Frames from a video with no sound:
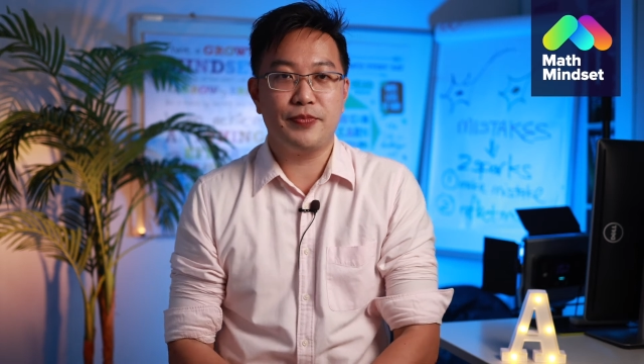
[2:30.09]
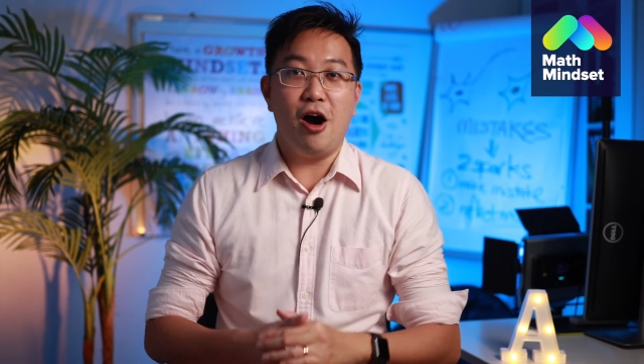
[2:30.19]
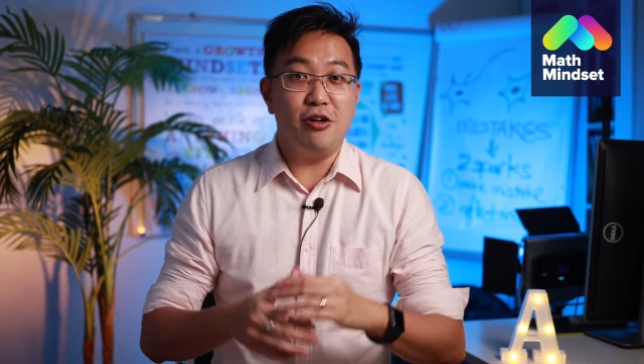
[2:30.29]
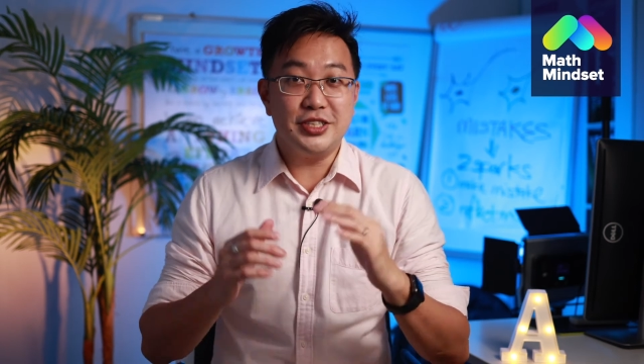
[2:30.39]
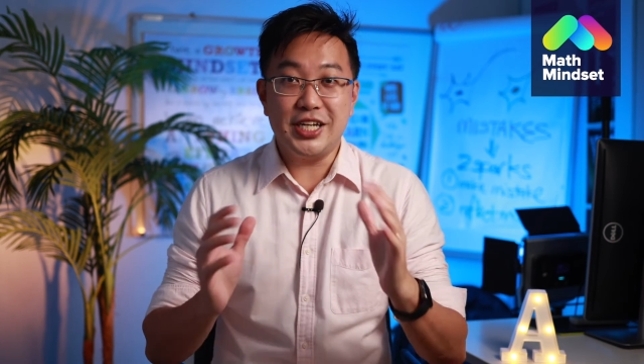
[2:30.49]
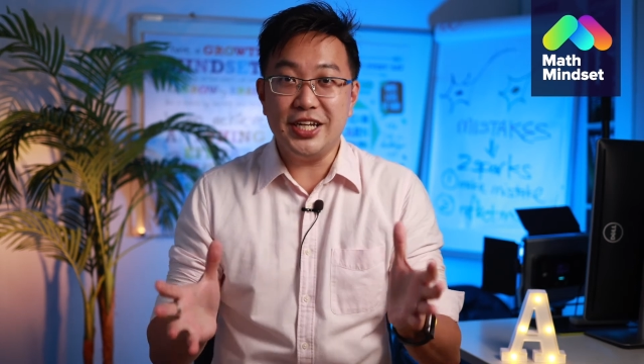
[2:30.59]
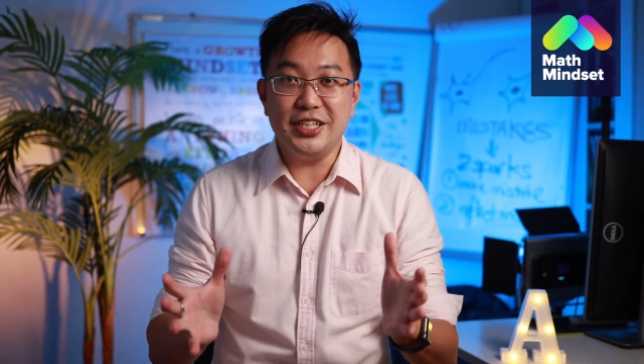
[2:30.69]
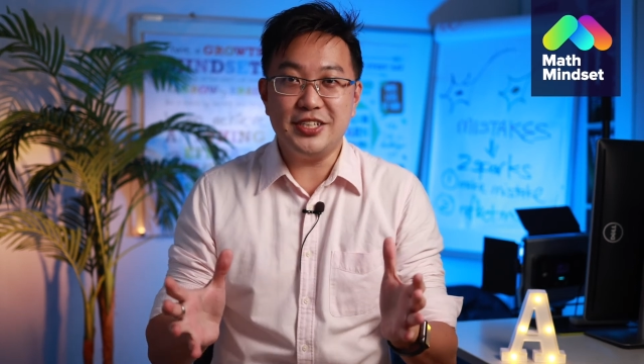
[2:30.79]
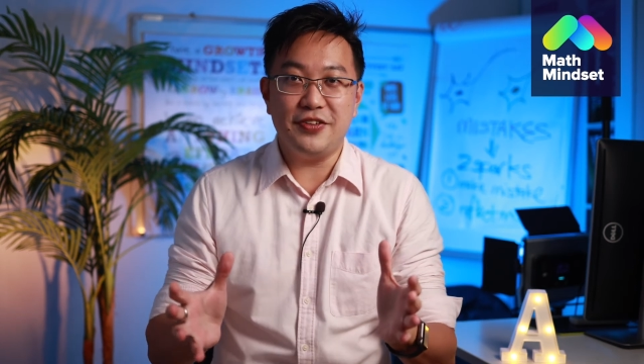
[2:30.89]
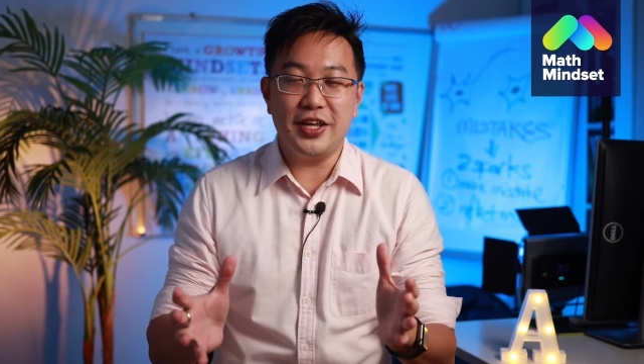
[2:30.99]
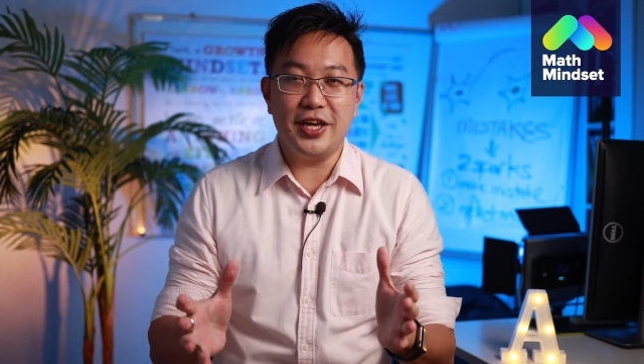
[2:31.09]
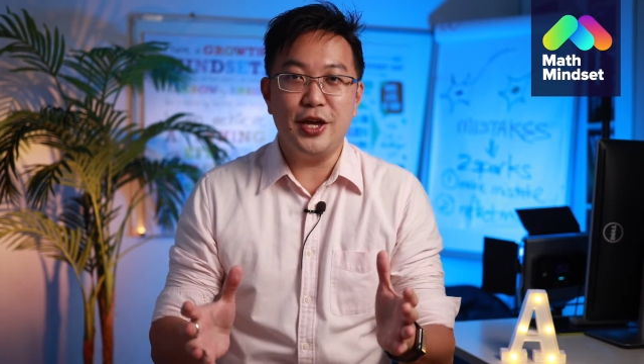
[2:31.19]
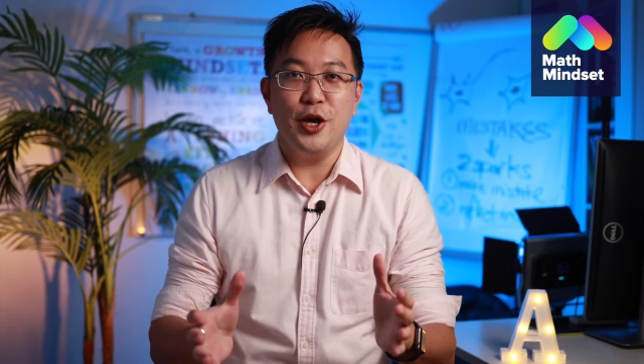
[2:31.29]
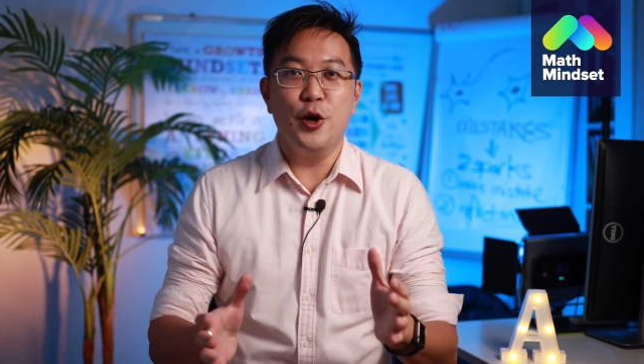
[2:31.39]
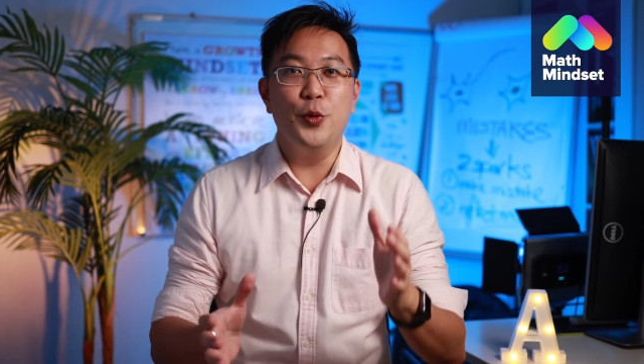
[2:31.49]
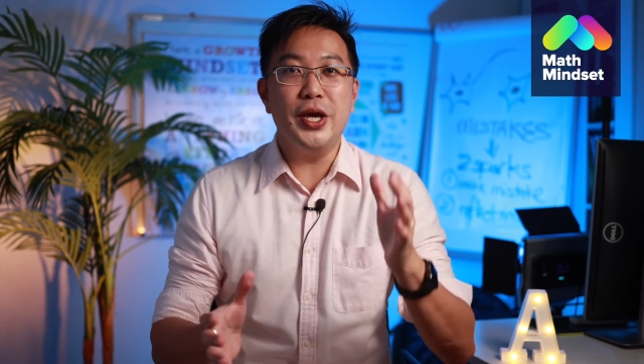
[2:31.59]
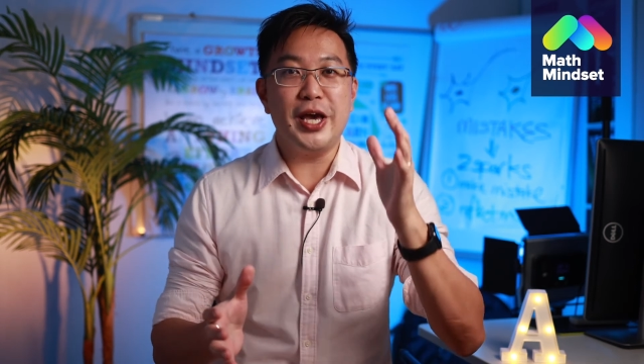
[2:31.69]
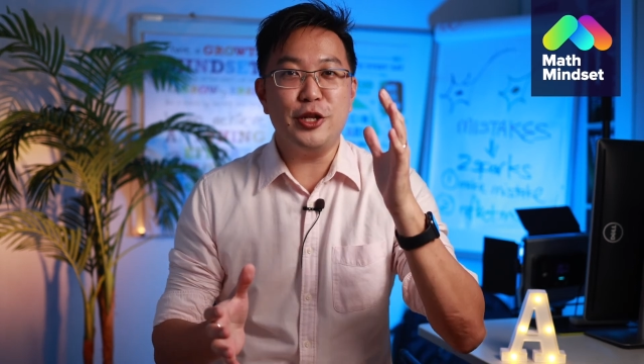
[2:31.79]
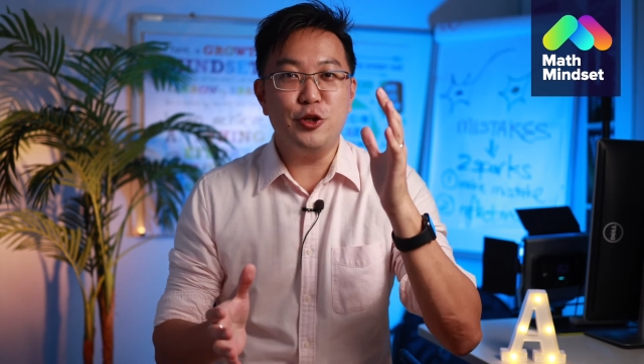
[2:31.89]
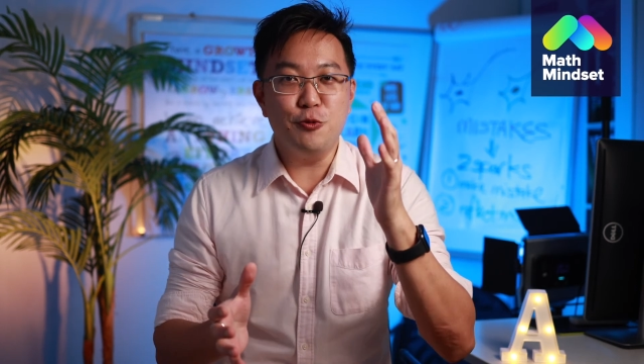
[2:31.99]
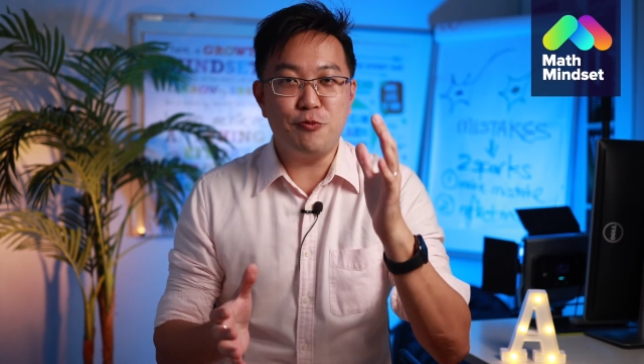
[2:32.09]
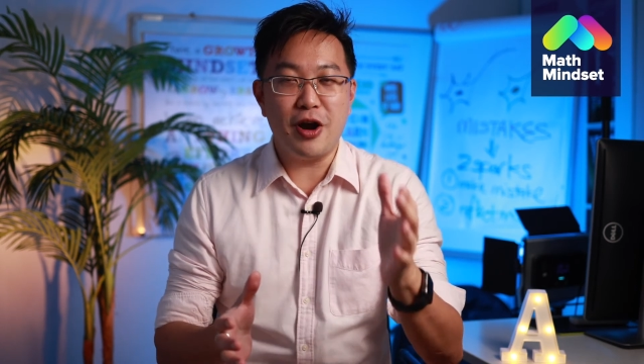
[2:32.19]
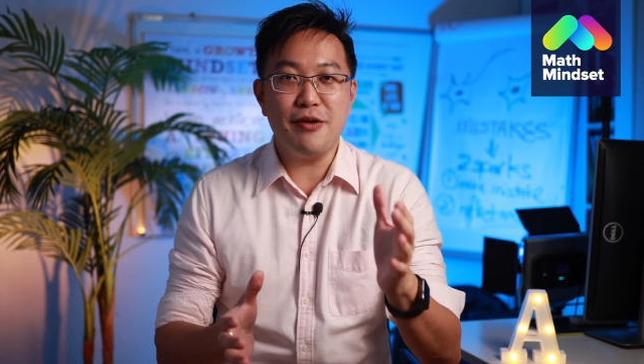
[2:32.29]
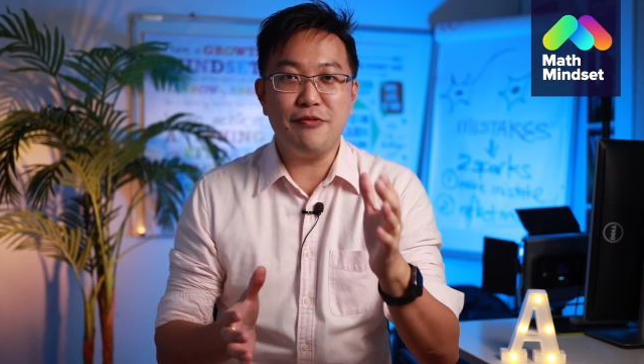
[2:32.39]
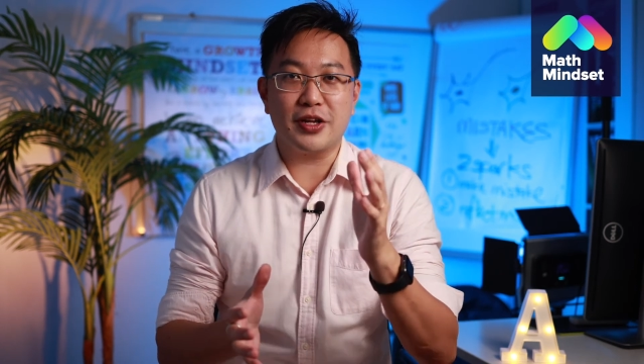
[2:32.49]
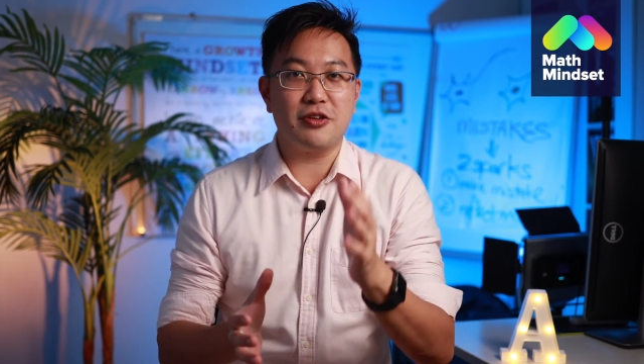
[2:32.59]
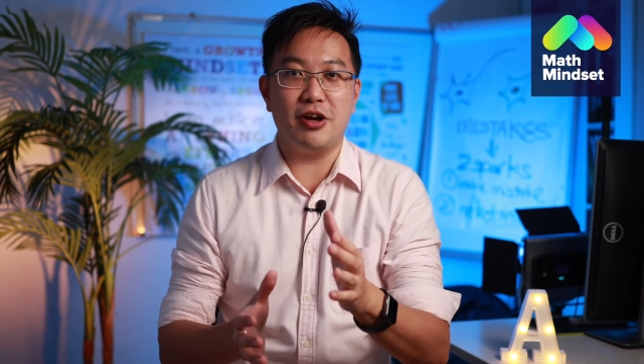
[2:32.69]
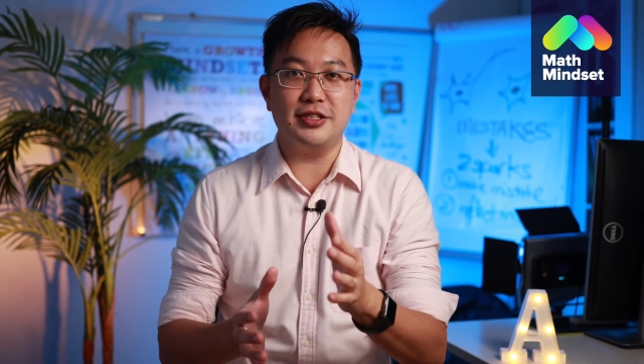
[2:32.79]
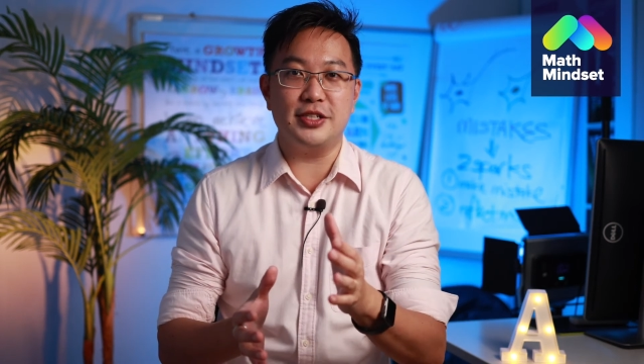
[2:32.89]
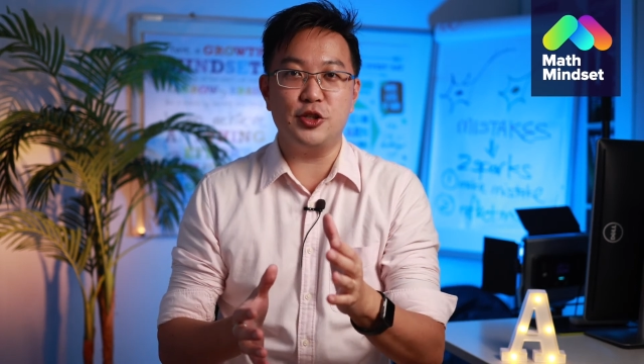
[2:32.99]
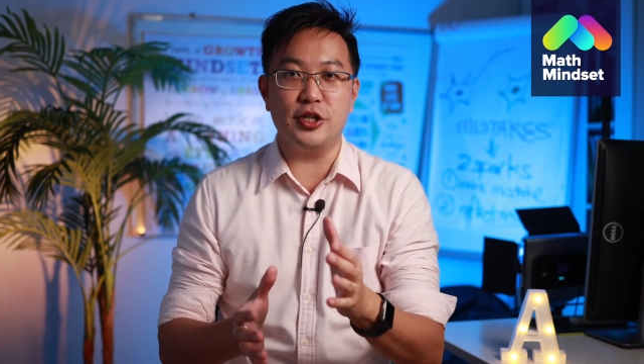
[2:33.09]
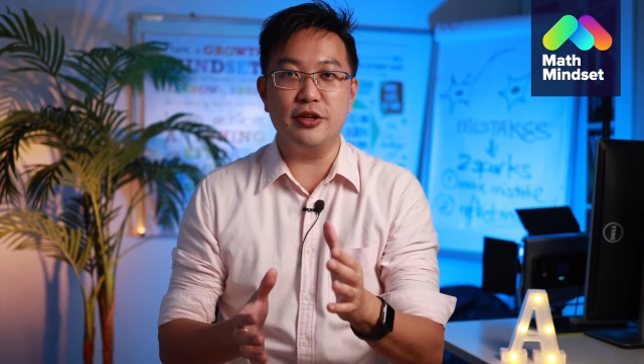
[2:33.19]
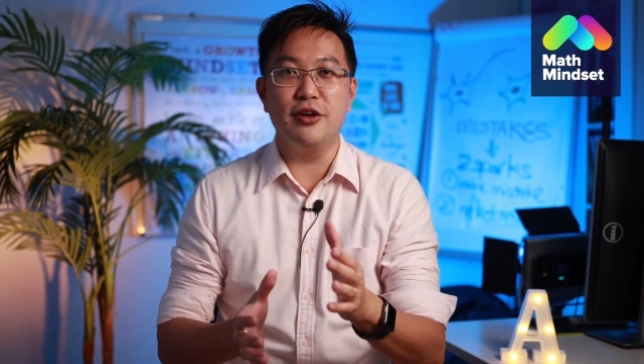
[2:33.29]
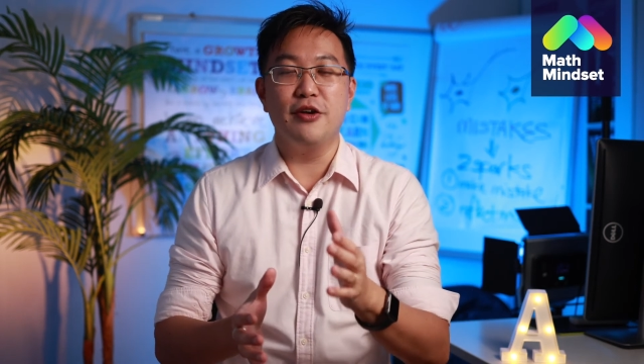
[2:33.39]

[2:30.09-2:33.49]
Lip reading: Alternatively, we can do prime factorization